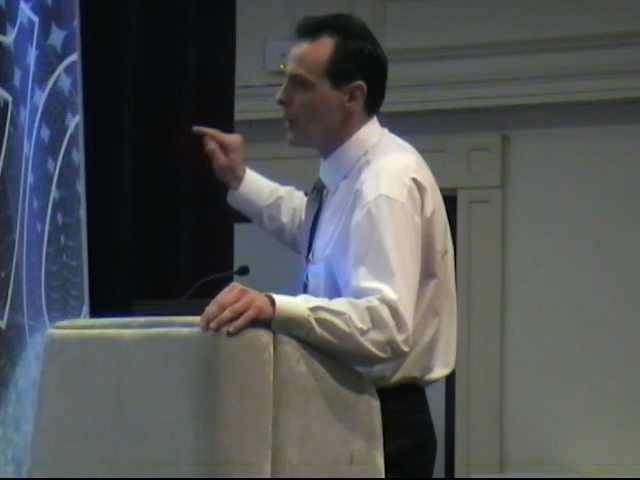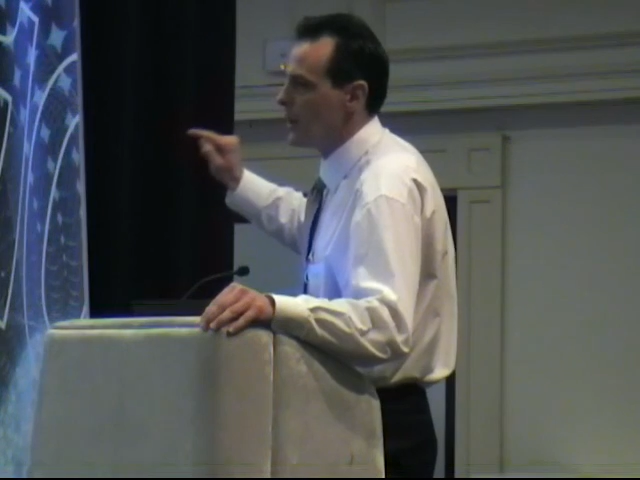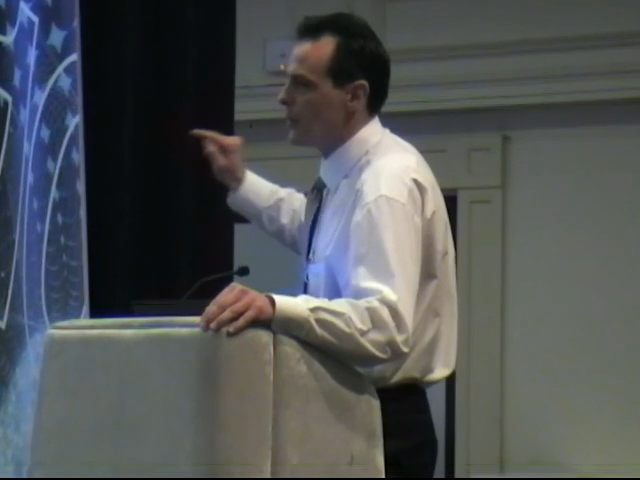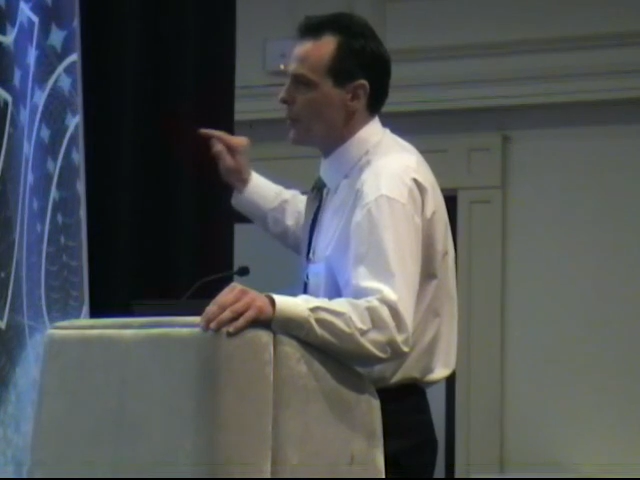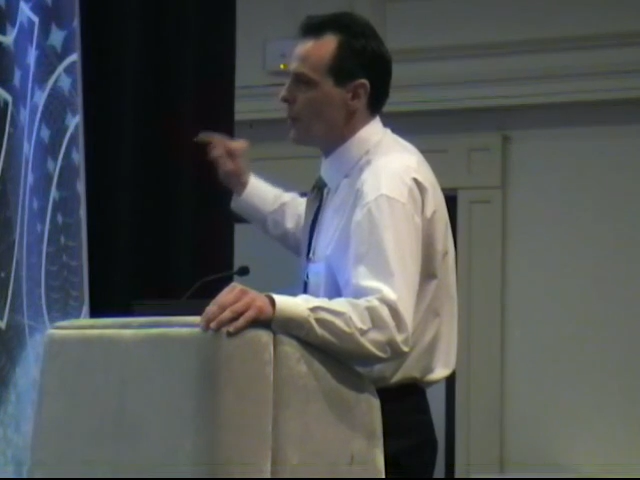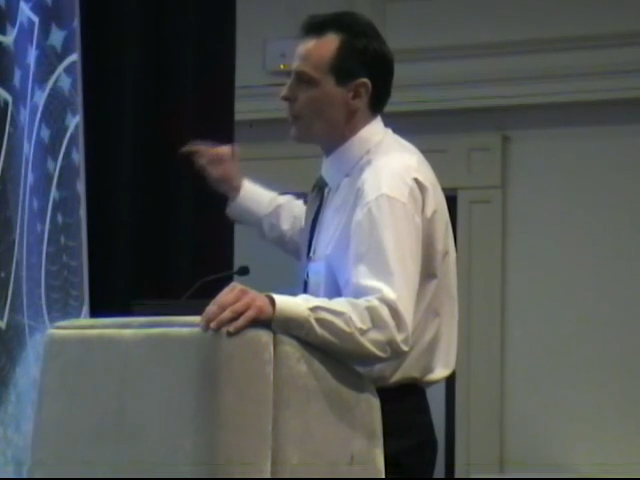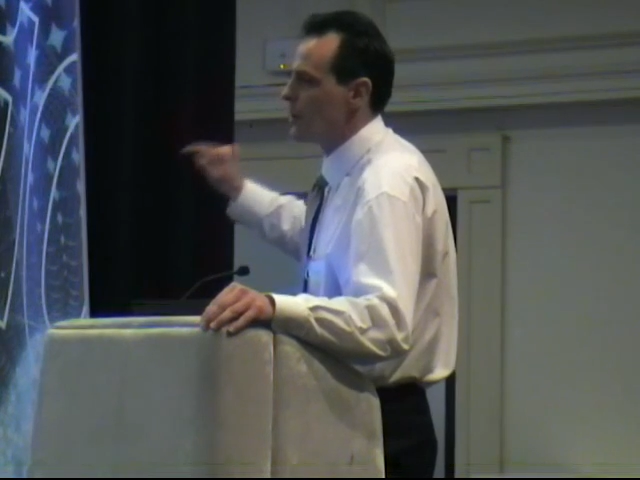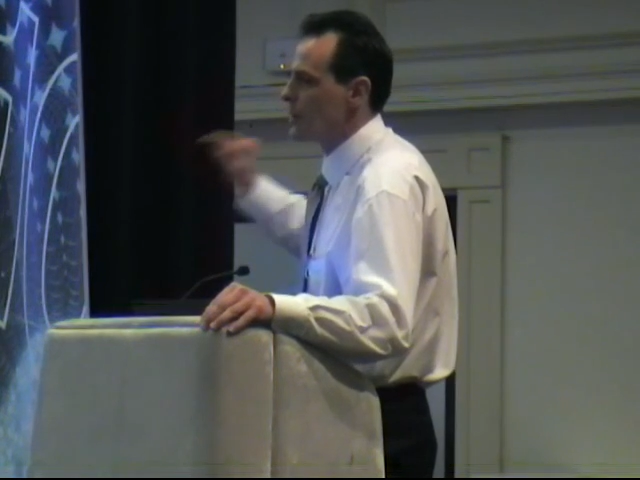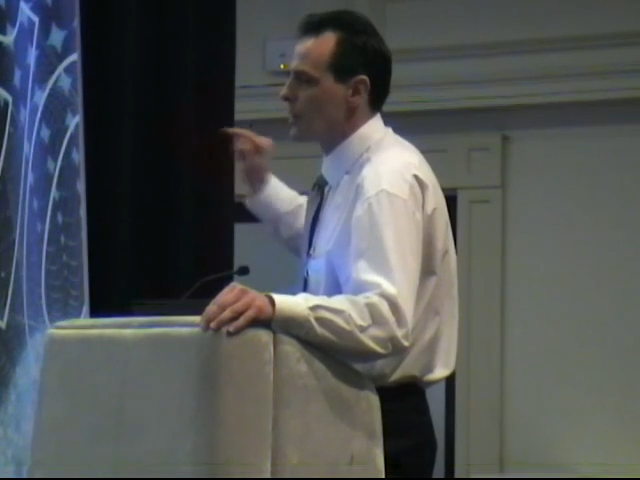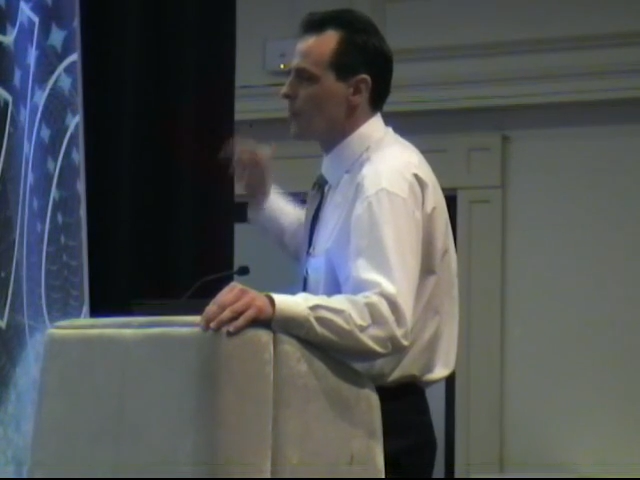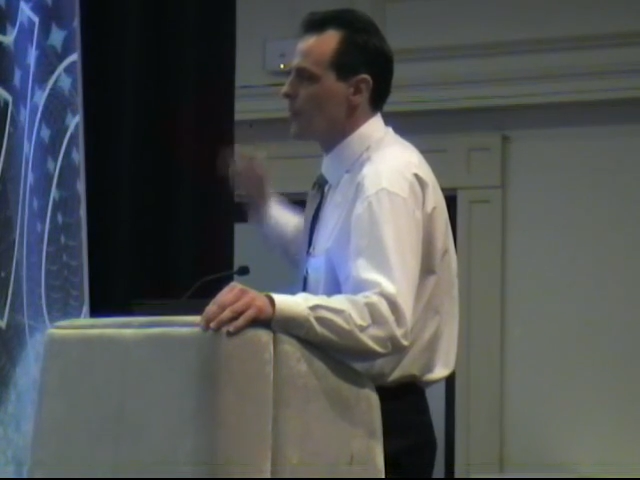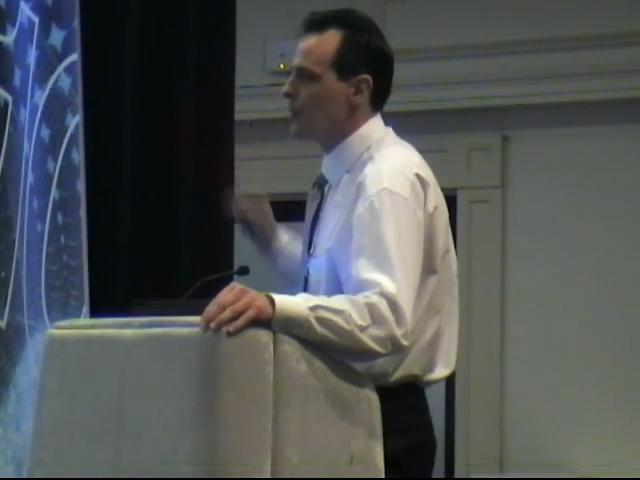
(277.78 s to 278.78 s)
later on, because a
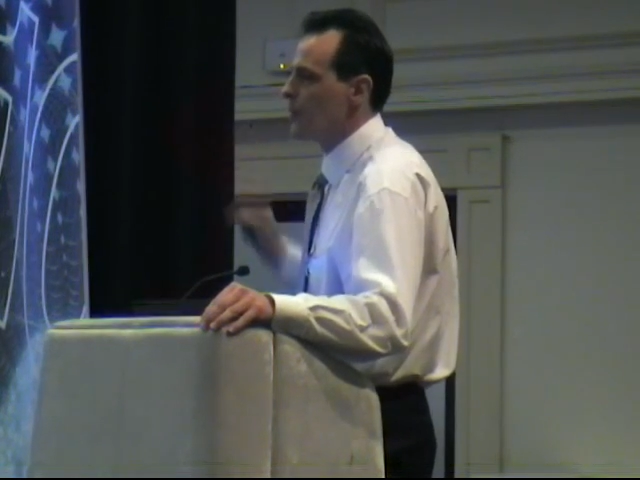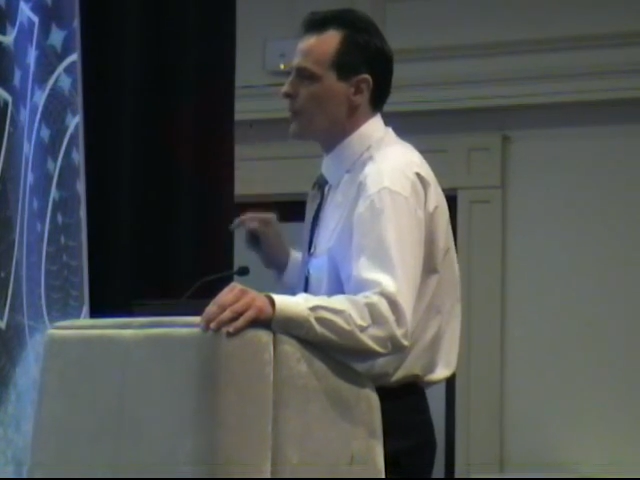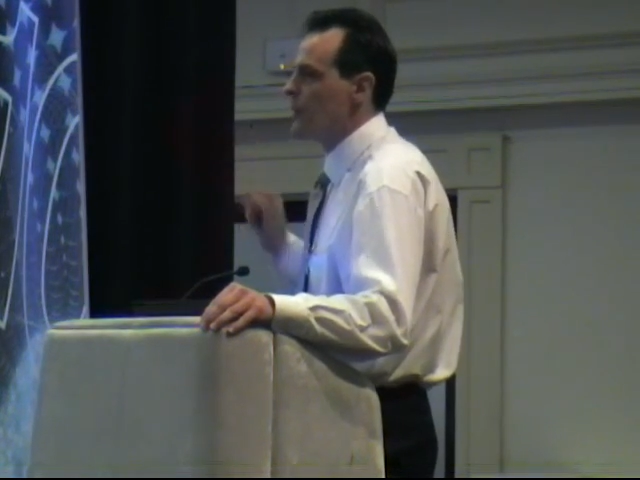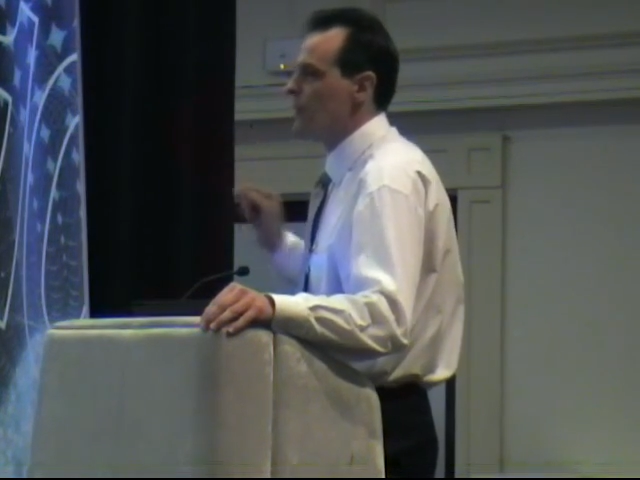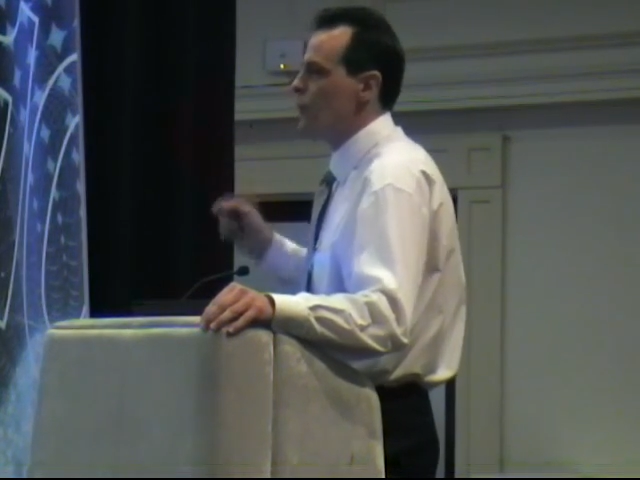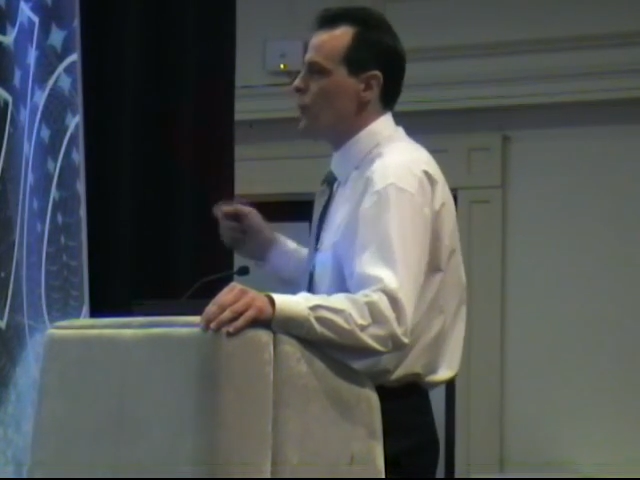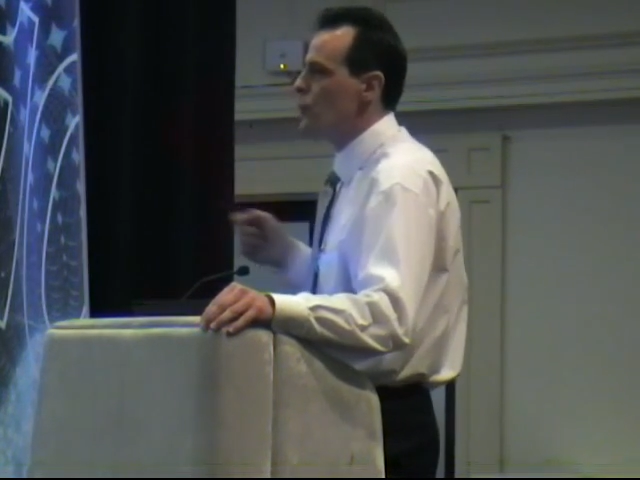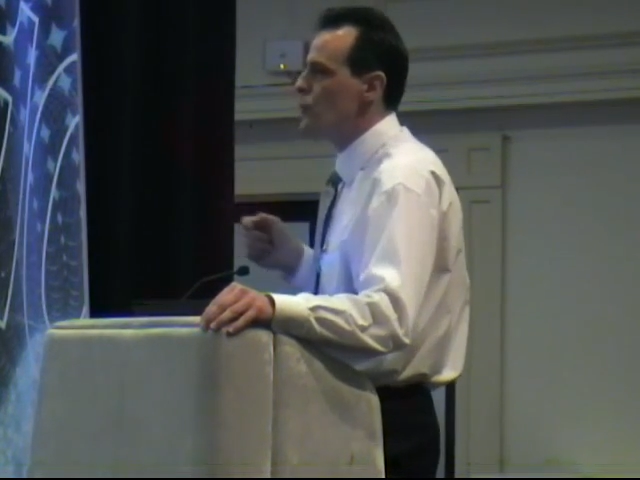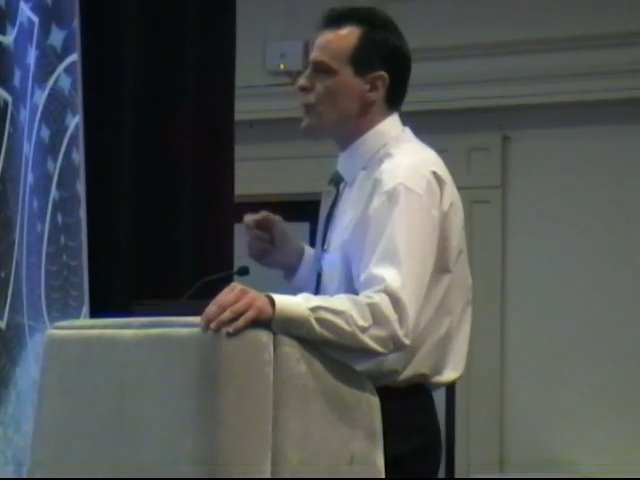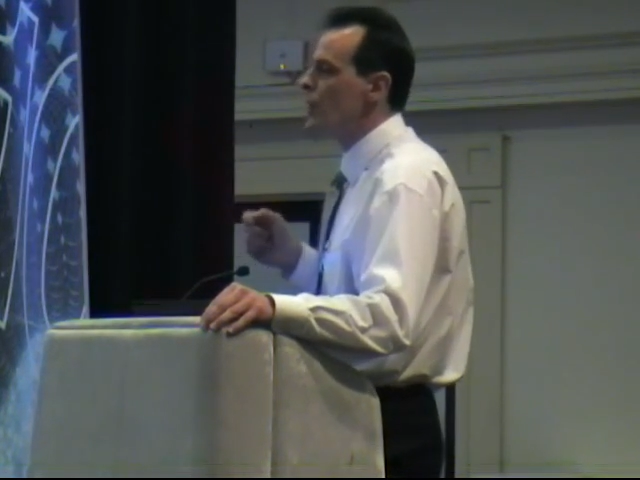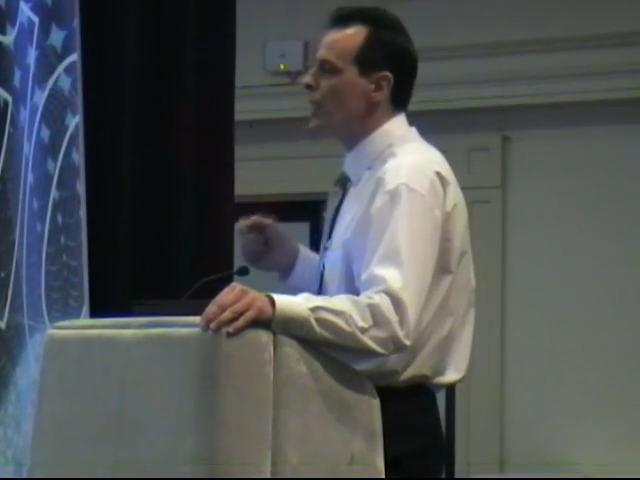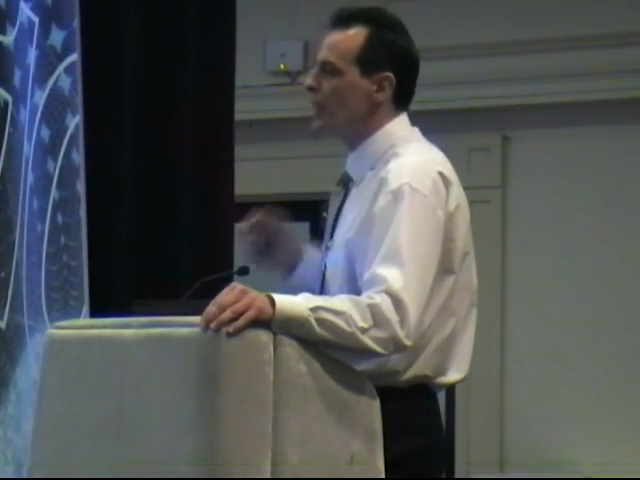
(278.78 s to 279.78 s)
lot of people have confused